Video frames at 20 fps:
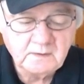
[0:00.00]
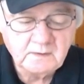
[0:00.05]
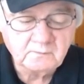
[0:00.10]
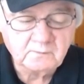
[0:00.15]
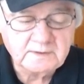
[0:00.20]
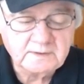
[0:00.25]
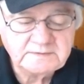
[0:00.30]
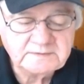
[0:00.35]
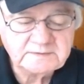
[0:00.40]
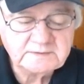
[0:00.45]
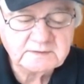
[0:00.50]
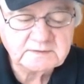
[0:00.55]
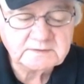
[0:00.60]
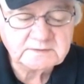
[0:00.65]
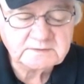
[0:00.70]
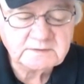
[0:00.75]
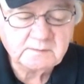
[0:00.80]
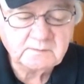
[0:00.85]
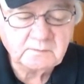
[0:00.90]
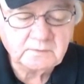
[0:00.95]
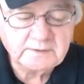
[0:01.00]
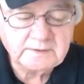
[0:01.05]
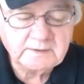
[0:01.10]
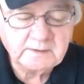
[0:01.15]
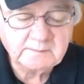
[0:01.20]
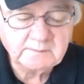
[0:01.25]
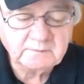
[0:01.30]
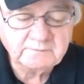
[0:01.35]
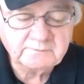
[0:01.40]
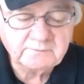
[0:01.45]
Race 6 summary,
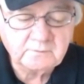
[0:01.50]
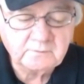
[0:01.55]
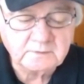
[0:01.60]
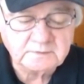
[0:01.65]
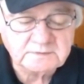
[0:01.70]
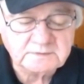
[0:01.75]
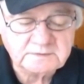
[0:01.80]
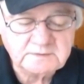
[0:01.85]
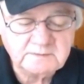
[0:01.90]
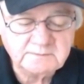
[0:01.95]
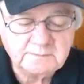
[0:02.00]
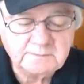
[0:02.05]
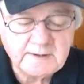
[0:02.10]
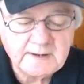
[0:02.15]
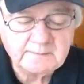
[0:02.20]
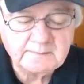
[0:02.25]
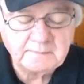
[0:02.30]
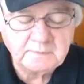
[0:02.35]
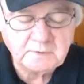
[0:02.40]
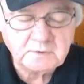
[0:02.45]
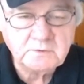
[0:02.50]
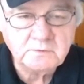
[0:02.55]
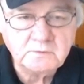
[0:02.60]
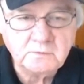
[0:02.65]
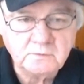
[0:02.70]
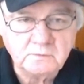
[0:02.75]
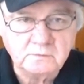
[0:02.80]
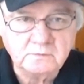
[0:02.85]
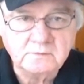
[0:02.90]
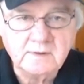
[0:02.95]
number 4,
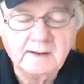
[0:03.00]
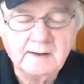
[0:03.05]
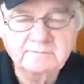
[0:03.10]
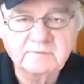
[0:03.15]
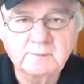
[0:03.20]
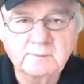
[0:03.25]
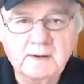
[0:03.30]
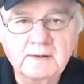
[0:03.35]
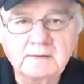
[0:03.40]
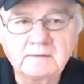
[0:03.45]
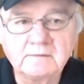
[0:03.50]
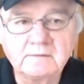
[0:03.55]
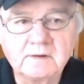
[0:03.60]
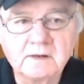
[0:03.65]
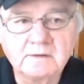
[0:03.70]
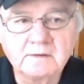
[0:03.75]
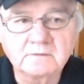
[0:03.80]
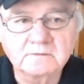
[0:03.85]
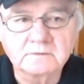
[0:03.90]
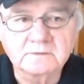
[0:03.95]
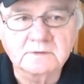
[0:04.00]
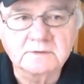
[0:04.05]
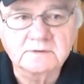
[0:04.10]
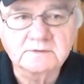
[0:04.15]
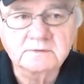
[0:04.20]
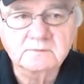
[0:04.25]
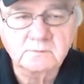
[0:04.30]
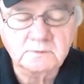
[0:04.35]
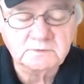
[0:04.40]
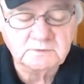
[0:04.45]
Simbamangu, tops my contenders
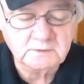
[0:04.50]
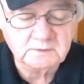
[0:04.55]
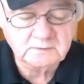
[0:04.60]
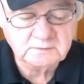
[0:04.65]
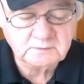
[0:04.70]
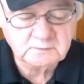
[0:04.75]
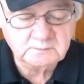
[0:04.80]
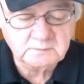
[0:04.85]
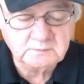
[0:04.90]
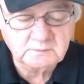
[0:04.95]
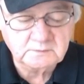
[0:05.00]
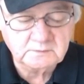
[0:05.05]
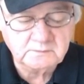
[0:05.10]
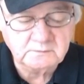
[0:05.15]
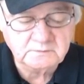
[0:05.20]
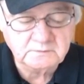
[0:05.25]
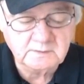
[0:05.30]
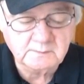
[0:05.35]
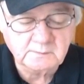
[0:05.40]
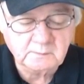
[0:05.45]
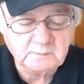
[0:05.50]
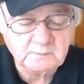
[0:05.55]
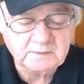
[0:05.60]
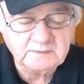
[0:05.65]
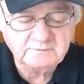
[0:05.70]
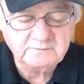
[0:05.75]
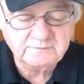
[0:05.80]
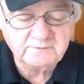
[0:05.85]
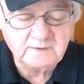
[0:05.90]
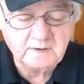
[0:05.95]
list, which also includes number
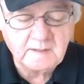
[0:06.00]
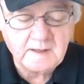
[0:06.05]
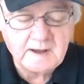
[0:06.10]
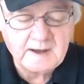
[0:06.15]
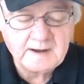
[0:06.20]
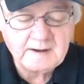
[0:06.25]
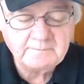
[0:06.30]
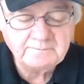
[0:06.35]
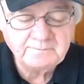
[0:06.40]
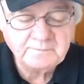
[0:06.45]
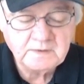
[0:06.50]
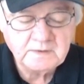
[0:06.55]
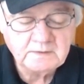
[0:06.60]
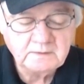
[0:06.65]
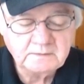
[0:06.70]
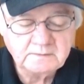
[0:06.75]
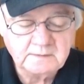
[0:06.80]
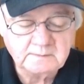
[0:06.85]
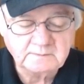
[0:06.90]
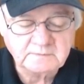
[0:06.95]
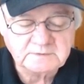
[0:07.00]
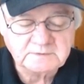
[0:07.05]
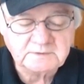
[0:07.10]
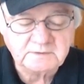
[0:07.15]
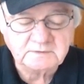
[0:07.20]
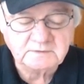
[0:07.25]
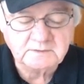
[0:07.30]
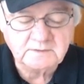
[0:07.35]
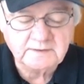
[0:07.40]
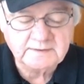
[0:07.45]
1, Fala, number
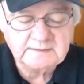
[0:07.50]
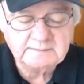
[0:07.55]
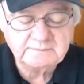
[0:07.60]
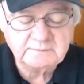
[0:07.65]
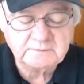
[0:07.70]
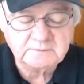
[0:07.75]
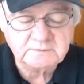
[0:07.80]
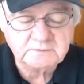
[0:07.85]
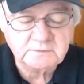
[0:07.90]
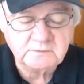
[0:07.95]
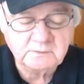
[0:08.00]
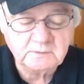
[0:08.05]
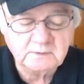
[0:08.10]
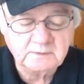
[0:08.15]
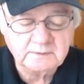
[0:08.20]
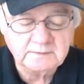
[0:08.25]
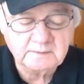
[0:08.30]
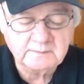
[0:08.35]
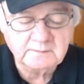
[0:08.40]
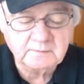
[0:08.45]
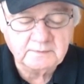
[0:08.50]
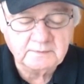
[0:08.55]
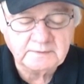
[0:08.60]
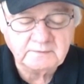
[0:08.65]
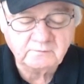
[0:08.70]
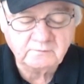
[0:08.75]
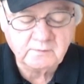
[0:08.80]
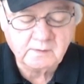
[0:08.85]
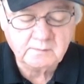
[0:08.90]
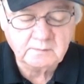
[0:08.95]
6, Light Up the Score, and number
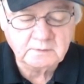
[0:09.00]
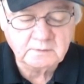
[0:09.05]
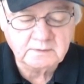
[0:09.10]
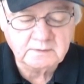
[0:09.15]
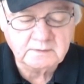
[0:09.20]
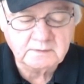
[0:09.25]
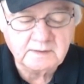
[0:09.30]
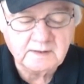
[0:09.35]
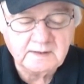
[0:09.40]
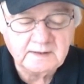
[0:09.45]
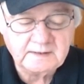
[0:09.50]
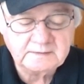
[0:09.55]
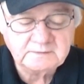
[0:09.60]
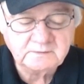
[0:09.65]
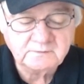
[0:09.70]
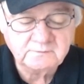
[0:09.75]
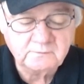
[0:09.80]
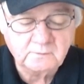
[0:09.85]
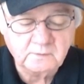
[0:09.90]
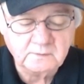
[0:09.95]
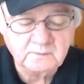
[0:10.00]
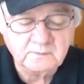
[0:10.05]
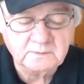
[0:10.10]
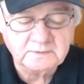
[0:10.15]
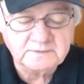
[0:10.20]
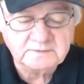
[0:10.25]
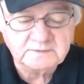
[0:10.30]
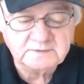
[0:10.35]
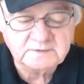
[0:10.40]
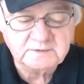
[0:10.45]
8, Trouble and Dodge,
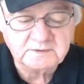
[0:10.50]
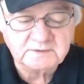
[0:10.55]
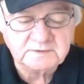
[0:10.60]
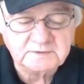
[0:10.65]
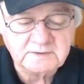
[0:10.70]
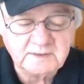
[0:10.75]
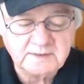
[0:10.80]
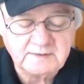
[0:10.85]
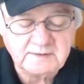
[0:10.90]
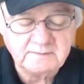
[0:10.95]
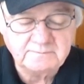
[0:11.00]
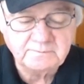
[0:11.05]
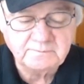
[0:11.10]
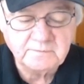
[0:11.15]
4168.